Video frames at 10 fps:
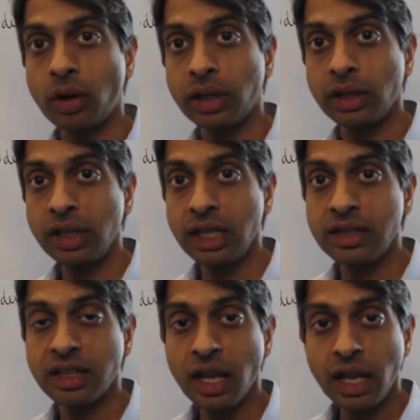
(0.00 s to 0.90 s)
market
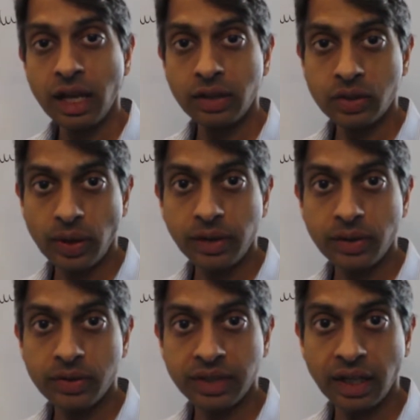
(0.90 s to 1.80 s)
needs, you're trying to
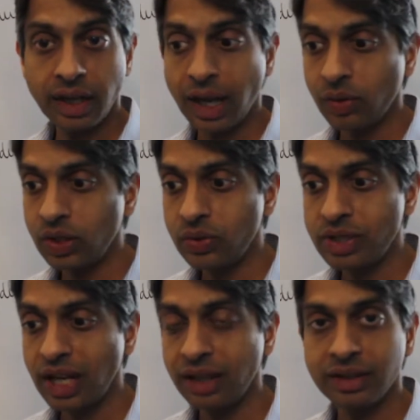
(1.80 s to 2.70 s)
understand how do you
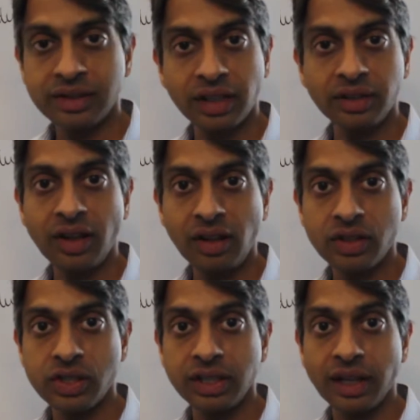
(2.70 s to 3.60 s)
take this technology